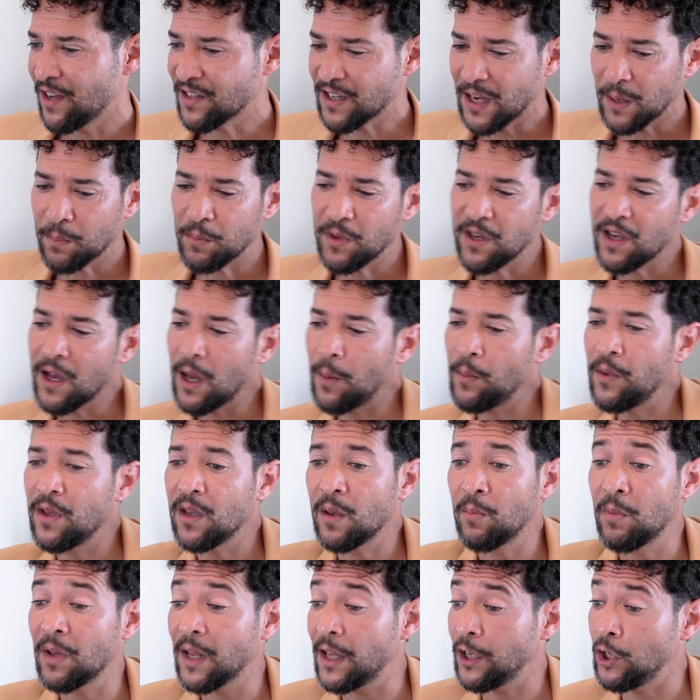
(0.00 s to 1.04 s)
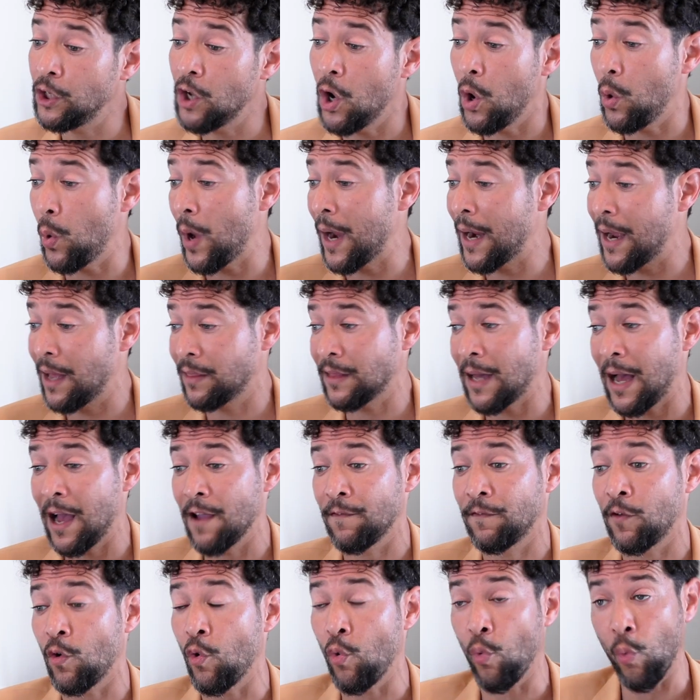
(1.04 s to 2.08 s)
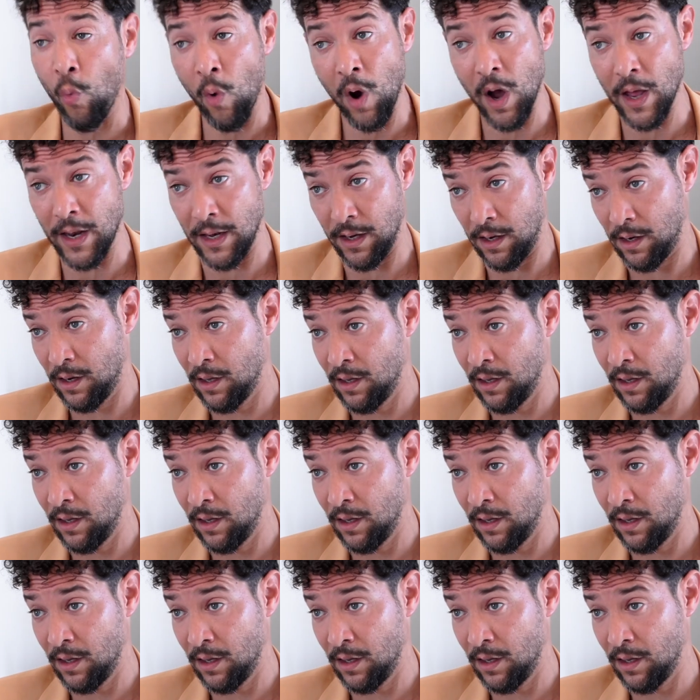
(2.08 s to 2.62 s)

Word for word: It's like me coming and being like, "Yo, I got the iPhone one."